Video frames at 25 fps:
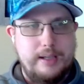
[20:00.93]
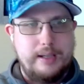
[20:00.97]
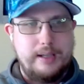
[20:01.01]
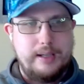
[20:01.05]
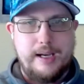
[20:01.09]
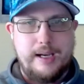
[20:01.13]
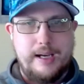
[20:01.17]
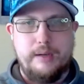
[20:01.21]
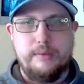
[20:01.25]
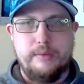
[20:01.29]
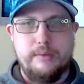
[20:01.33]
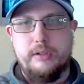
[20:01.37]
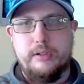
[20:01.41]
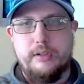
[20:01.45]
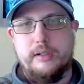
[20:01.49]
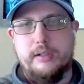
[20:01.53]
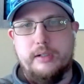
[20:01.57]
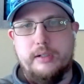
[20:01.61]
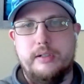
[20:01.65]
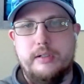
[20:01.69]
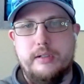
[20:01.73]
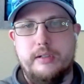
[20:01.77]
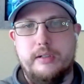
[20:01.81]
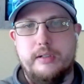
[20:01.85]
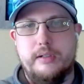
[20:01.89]
how to talk
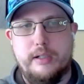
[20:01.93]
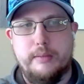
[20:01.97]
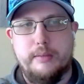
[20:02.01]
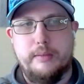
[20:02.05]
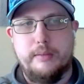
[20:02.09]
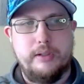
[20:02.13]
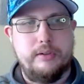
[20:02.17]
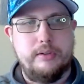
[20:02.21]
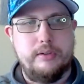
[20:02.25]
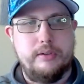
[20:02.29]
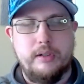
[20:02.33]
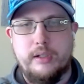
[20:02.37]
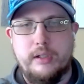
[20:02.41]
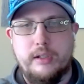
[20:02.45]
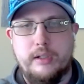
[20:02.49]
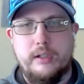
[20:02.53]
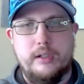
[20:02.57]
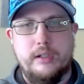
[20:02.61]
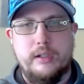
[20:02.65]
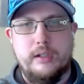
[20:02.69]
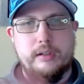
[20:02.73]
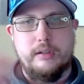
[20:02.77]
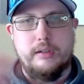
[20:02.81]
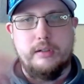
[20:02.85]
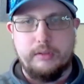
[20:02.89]
to your database,
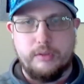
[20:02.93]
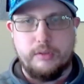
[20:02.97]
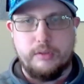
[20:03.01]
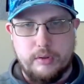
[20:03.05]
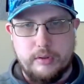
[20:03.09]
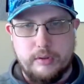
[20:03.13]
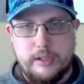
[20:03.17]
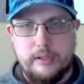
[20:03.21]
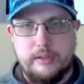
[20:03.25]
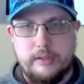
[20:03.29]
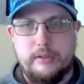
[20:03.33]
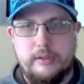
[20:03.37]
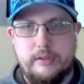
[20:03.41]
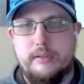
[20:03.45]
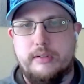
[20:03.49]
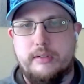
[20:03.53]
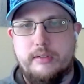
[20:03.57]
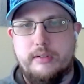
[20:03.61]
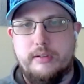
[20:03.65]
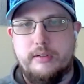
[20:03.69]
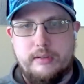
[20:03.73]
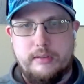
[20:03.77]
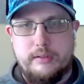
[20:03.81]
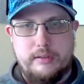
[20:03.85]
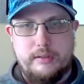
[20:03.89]
Cortex
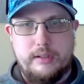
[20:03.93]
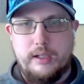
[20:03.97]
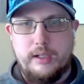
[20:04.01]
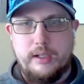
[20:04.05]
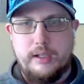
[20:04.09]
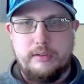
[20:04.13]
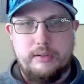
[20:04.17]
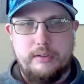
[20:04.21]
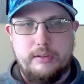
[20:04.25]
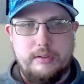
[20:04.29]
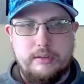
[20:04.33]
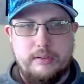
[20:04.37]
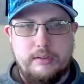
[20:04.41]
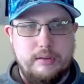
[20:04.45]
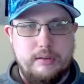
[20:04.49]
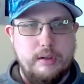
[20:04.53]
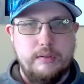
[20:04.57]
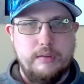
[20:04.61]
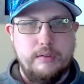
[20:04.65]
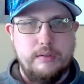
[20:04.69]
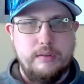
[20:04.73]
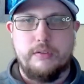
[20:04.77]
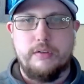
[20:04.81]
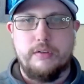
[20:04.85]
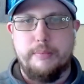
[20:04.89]
takes
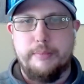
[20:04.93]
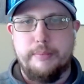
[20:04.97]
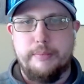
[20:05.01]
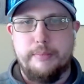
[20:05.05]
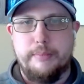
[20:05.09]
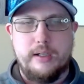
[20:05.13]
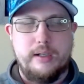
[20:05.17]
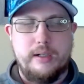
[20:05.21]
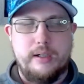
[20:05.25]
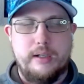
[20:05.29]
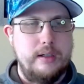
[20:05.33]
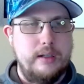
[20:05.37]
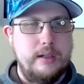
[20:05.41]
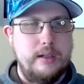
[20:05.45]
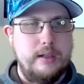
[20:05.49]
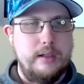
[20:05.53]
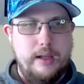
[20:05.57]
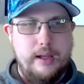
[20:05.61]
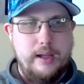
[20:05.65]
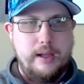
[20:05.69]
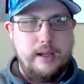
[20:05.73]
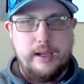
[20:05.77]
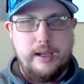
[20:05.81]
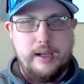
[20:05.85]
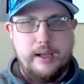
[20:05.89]
over from there,
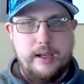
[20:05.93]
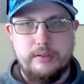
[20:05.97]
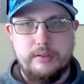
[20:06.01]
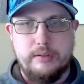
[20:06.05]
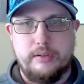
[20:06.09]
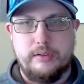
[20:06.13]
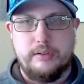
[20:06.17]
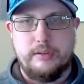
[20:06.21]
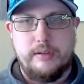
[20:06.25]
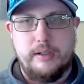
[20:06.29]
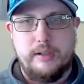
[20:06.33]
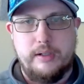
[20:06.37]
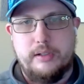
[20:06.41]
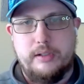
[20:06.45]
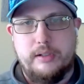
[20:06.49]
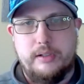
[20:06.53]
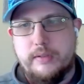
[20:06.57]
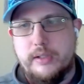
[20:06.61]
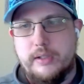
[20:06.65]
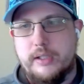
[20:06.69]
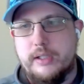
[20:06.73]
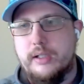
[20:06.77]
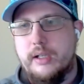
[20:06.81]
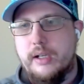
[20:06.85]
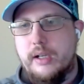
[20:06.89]
handles the rest of
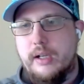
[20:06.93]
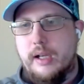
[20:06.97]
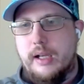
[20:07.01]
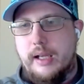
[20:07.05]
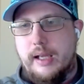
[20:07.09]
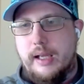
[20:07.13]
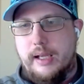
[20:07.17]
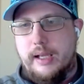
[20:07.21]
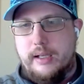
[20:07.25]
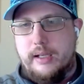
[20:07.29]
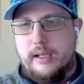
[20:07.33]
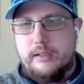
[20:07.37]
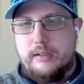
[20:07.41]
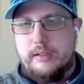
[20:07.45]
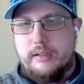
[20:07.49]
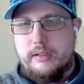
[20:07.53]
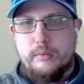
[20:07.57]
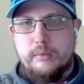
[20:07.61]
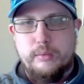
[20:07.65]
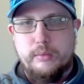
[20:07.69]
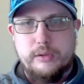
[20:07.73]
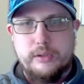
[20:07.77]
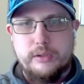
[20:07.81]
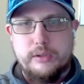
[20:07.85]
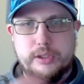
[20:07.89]
it, and
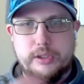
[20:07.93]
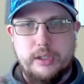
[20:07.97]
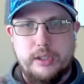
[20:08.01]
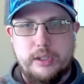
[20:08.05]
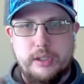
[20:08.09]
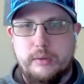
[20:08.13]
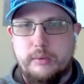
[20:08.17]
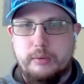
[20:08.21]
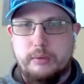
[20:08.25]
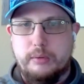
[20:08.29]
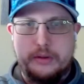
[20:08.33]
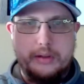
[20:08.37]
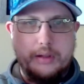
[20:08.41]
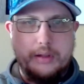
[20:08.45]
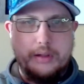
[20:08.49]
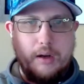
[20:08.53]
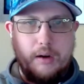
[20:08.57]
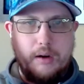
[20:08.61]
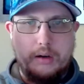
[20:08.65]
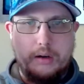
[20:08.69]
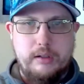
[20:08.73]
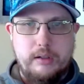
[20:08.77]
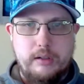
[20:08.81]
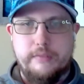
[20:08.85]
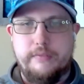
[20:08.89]
will show
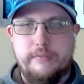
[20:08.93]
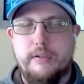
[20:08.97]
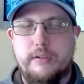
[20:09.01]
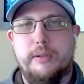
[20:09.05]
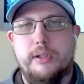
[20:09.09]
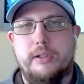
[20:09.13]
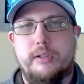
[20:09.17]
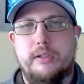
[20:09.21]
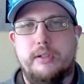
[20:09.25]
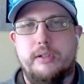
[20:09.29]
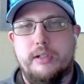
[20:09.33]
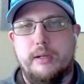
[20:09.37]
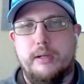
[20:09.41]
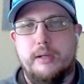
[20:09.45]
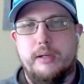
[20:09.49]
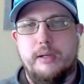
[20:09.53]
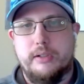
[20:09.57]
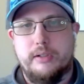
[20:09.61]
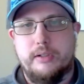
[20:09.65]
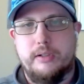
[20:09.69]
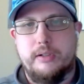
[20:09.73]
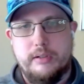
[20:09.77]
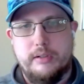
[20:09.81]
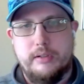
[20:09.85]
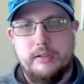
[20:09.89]
all of the business
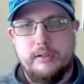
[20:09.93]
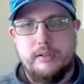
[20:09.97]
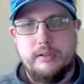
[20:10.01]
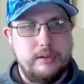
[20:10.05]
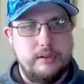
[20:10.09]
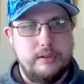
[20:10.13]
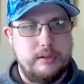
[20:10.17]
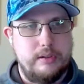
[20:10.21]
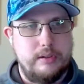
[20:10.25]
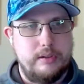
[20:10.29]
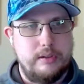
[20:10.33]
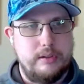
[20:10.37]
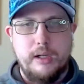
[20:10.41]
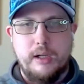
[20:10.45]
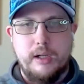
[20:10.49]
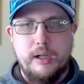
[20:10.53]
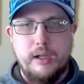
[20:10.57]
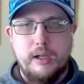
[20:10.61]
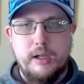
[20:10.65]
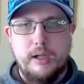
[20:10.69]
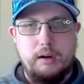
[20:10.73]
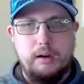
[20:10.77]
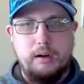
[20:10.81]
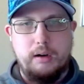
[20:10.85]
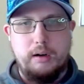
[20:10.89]
objects in your system,
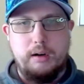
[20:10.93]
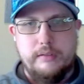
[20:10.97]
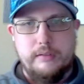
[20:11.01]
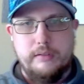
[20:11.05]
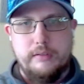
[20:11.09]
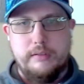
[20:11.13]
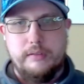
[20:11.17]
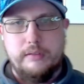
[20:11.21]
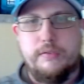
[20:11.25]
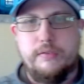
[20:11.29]
all of the